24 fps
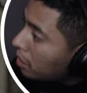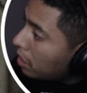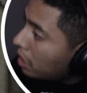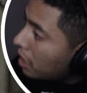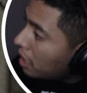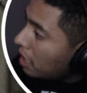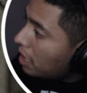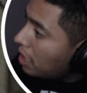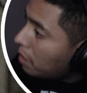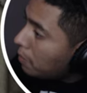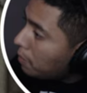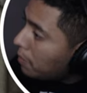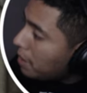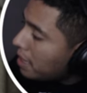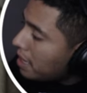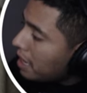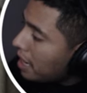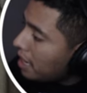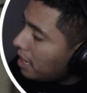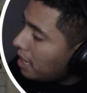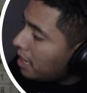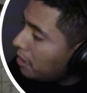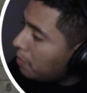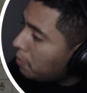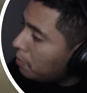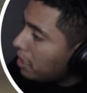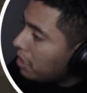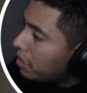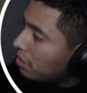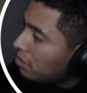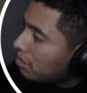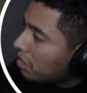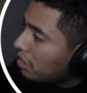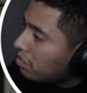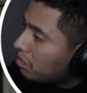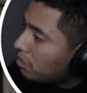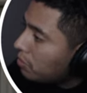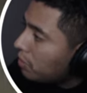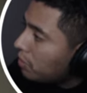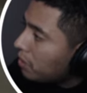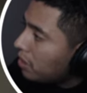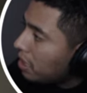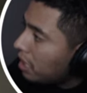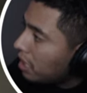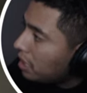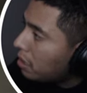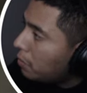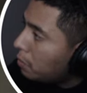in the beginning because I just feel
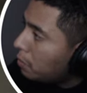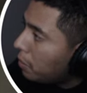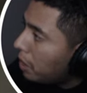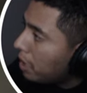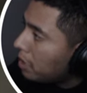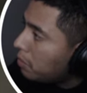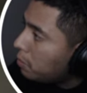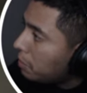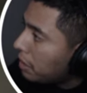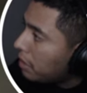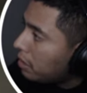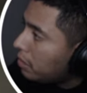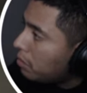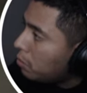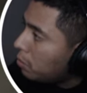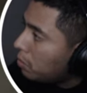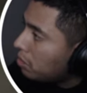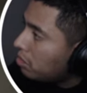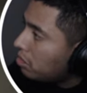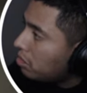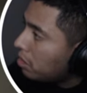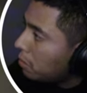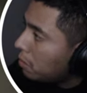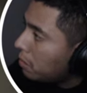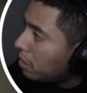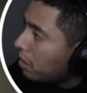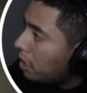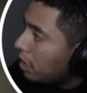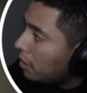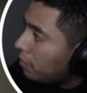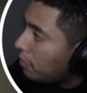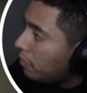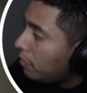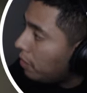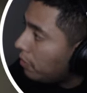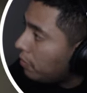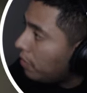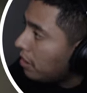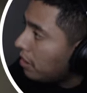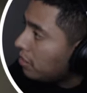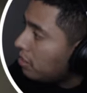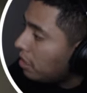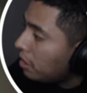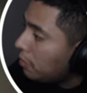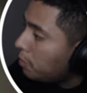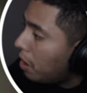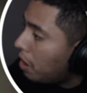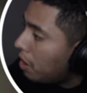like they might be doing something. And if I
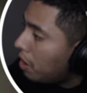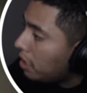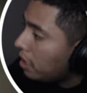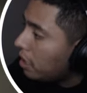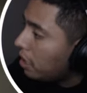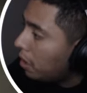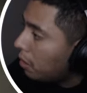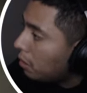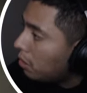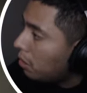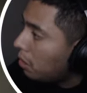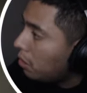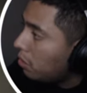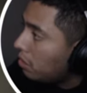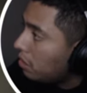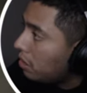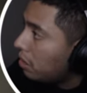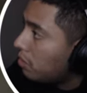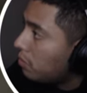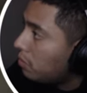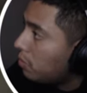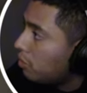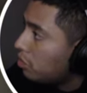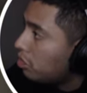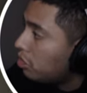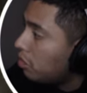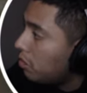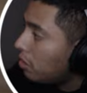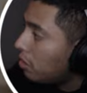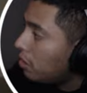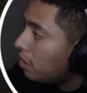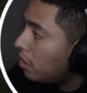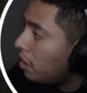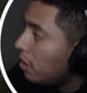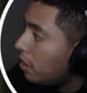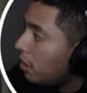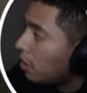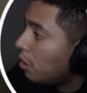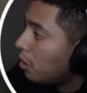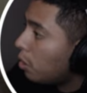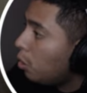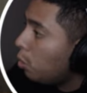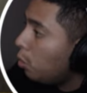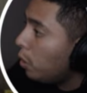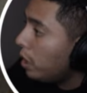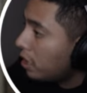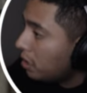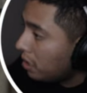see Bonnie, I'm closing this for sure
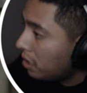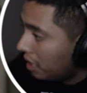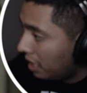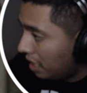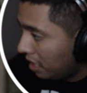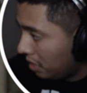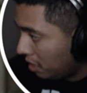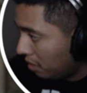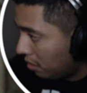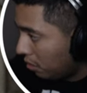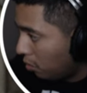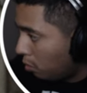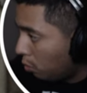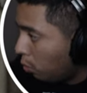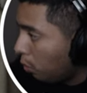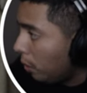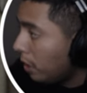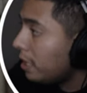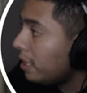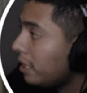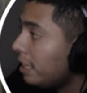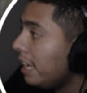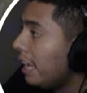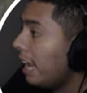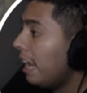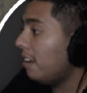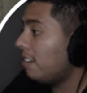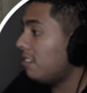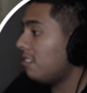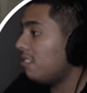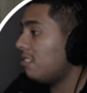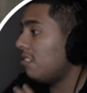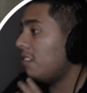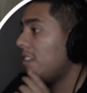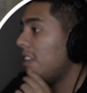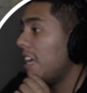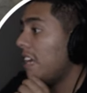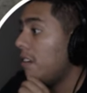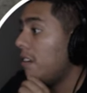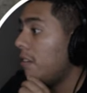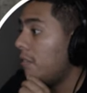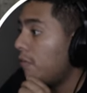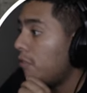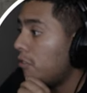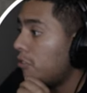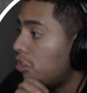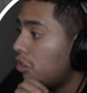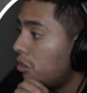quickly, quickly
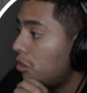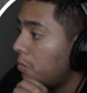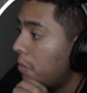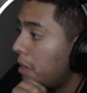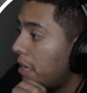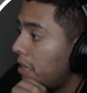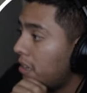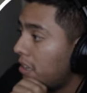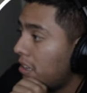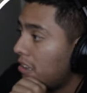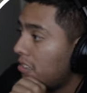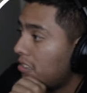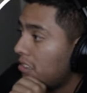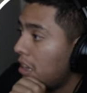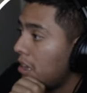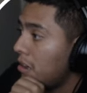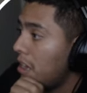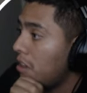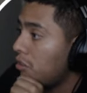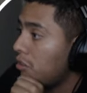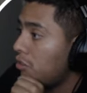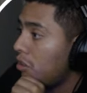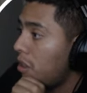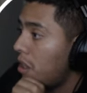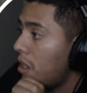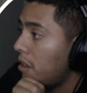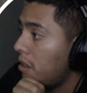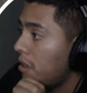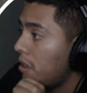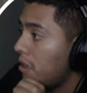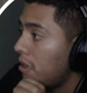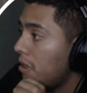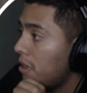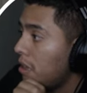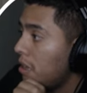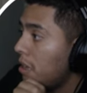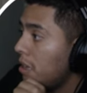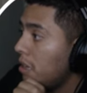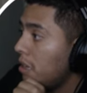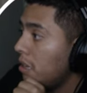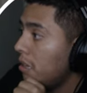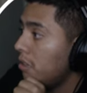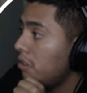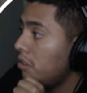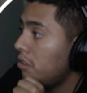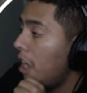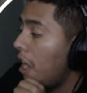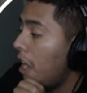exhalated for sure, man. Because I'm not trying to
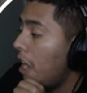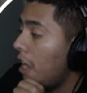die